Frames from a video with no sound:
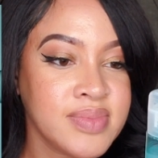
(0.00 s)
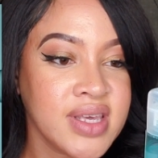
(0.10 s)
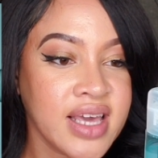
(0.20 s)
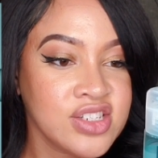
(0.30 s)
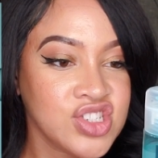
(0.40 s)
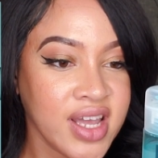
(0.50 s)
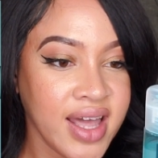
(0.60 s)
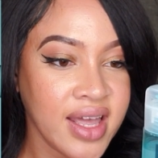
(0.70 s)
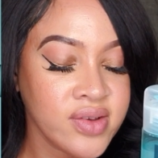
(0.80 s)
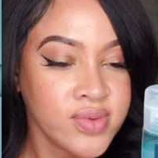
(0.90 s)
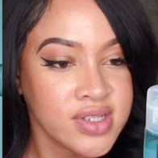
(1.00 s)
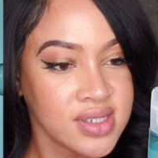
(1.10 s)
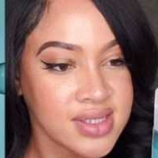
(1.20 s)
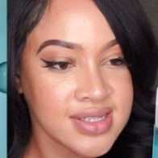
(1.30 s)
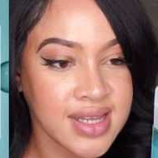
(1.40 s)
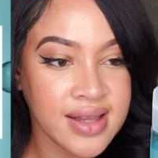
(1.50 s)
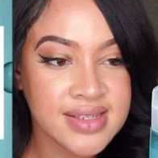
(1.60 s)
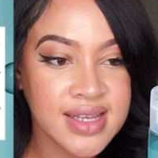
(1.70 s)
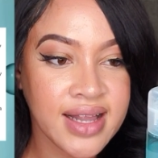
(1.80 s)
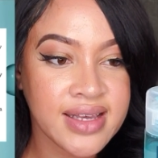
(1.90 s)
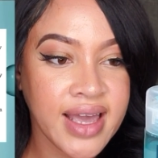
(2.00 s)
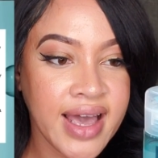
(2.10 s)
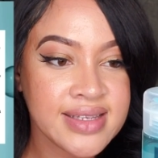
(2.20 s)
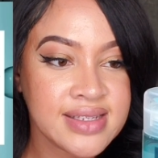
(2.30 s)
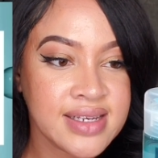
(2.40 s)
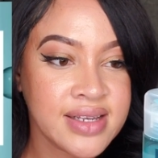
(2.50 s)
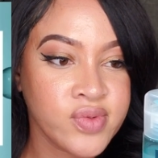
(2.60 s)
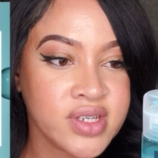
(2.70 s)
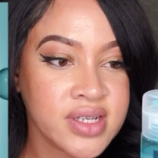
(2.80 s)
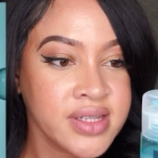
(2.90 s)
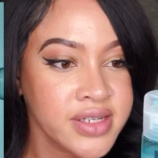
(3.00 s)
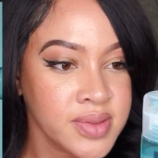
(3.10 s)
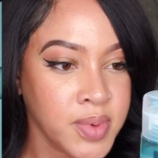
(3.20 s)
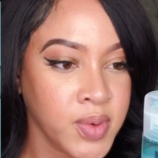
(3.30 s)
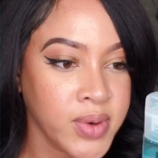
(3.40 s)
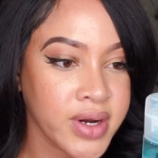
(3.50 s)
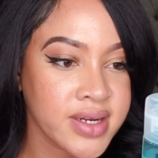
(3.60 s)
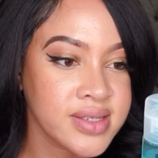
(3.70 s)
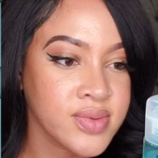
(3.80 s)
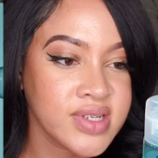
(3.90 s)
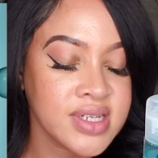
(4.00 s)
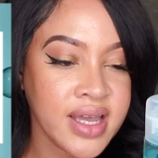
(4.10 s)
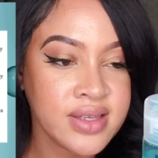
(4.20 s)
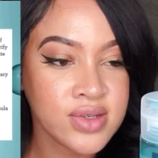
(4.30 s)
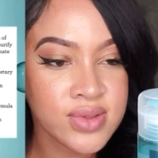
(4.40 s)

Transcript: BHA, which is the salicylic acid, which clears pores, which hazel